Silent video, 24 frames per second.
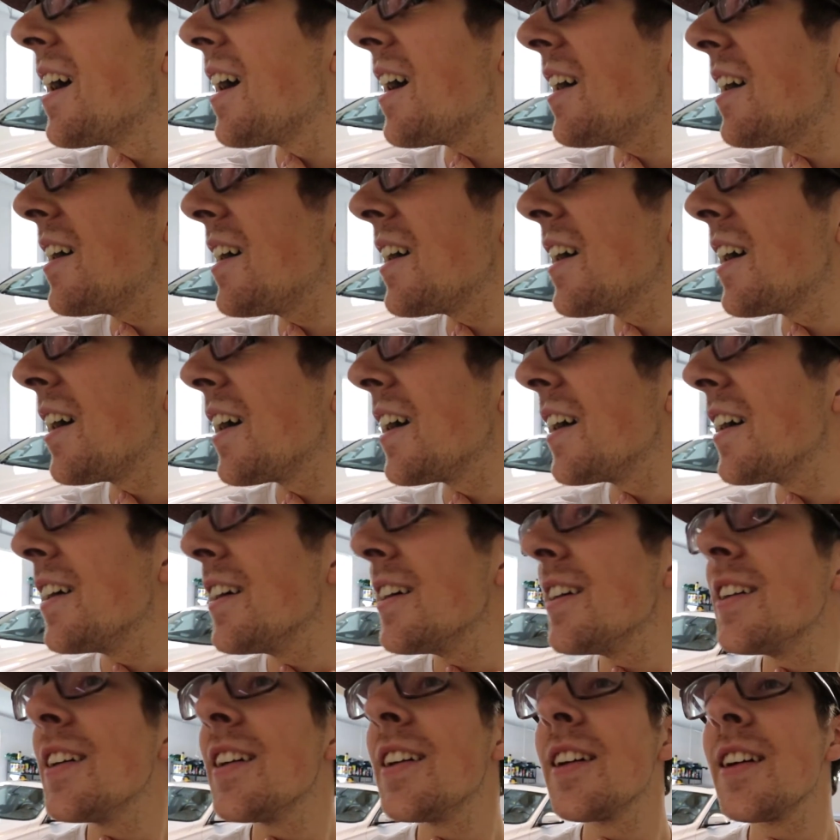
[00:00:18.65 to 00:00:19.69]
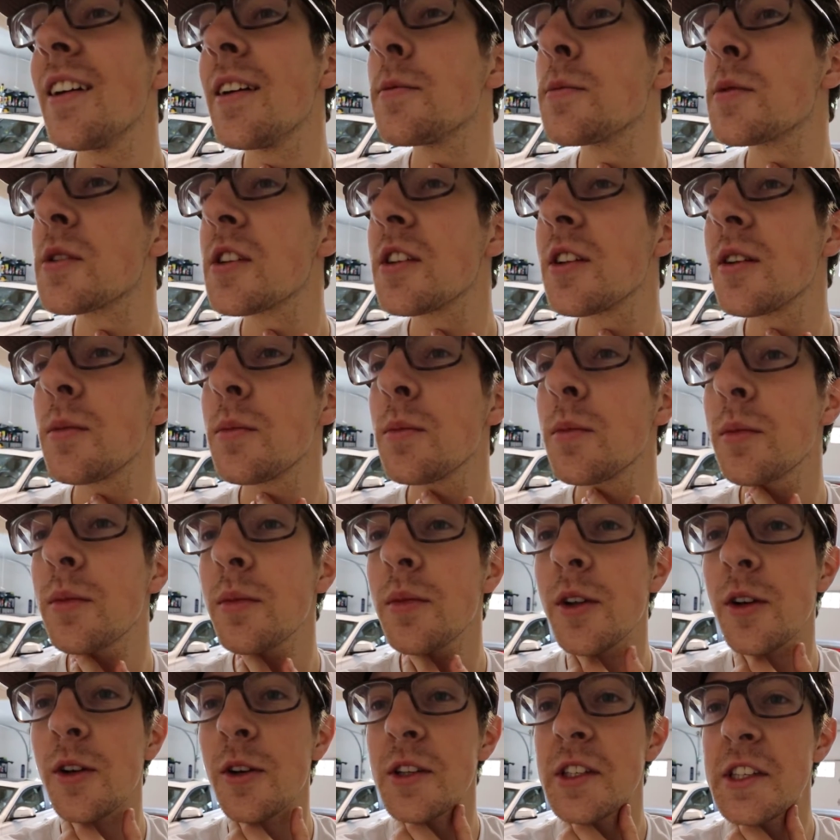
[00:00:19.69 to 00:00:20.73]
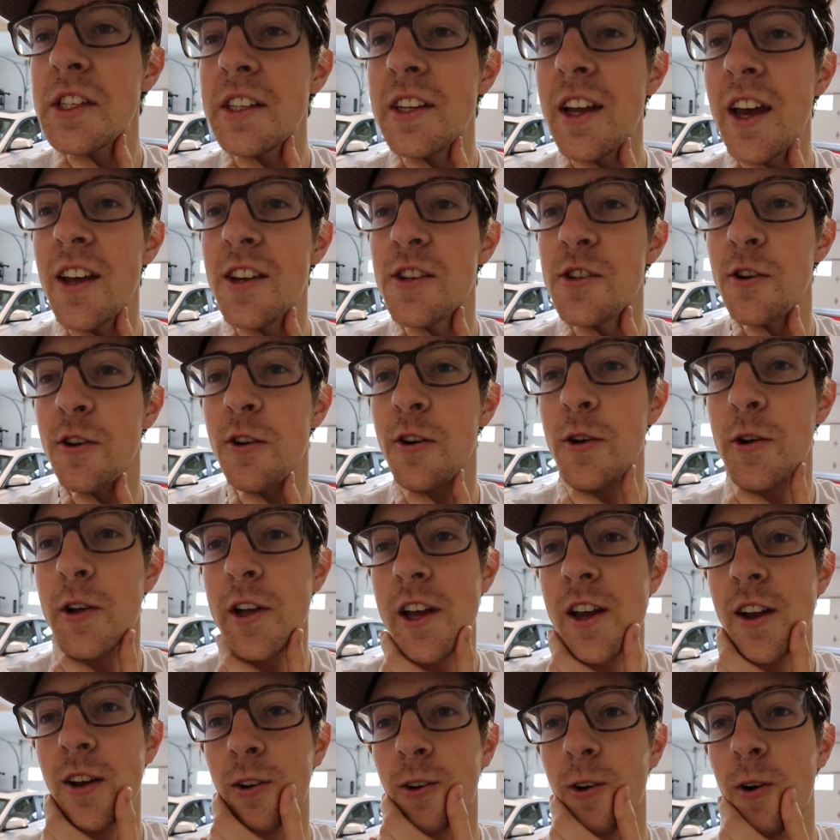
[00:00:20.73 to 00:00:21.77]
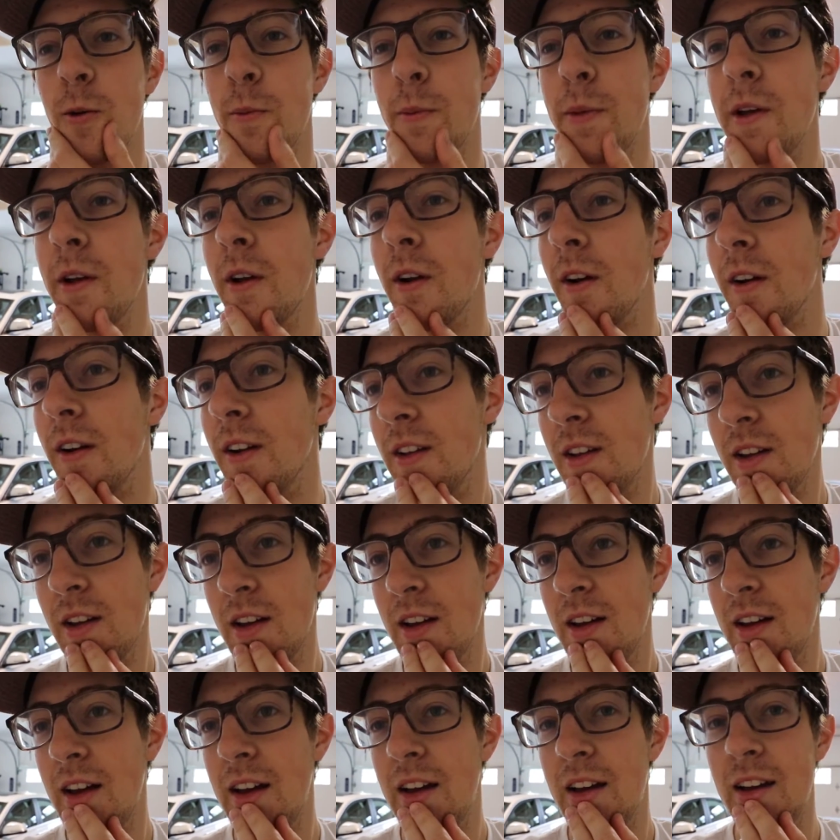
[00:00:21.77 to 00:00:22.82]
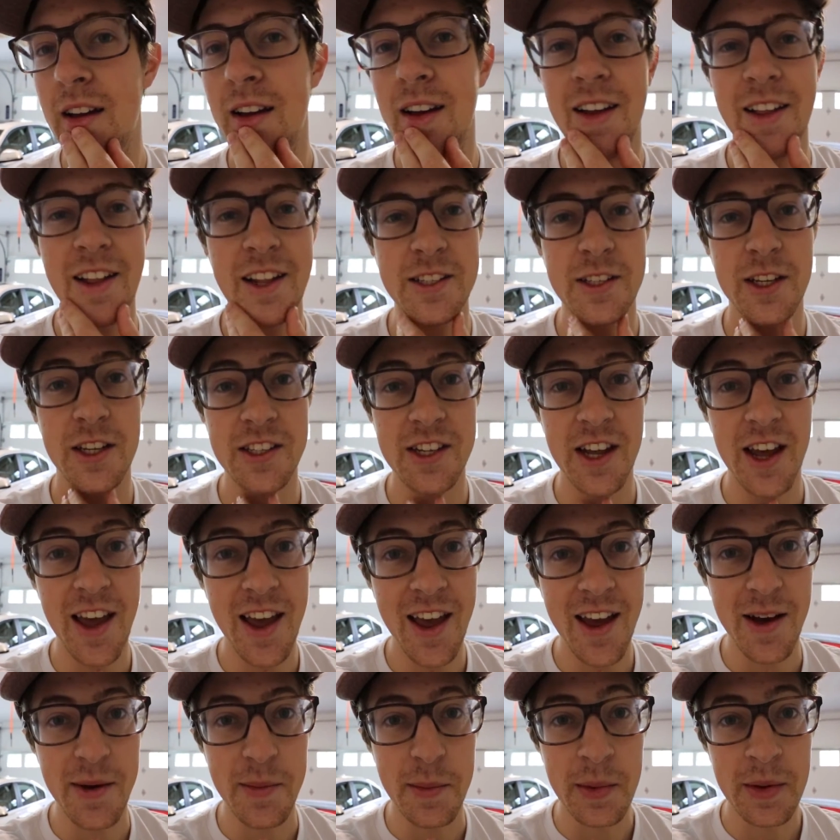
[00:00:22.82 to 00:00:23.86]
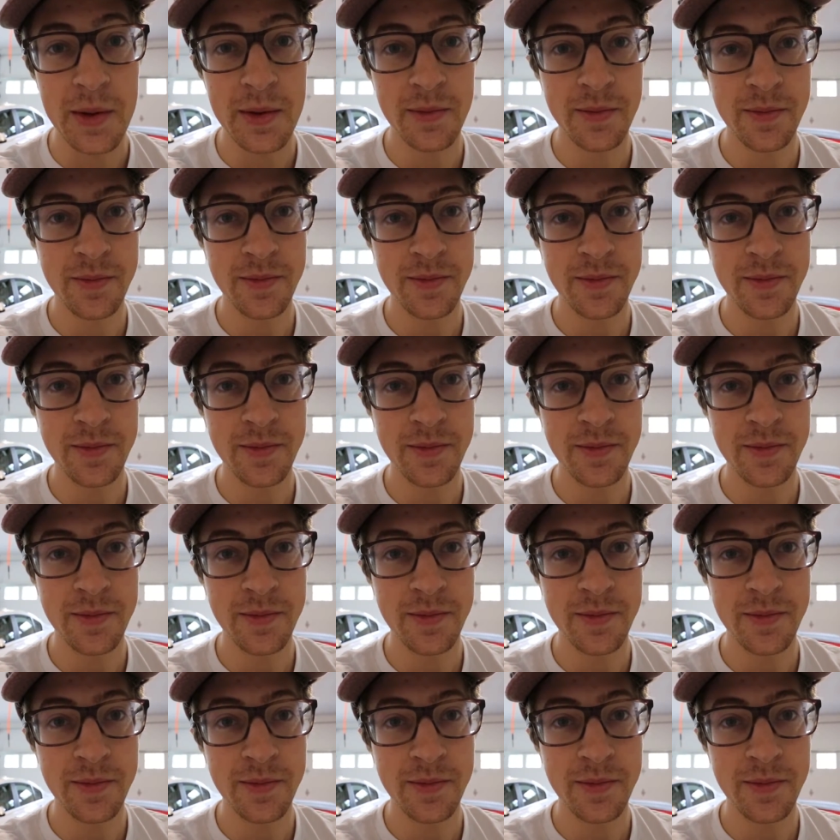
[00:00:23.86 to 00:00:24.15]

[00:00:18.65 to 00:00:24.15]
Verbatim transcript: I am some little teenager who can't grow a beard. That's because I am.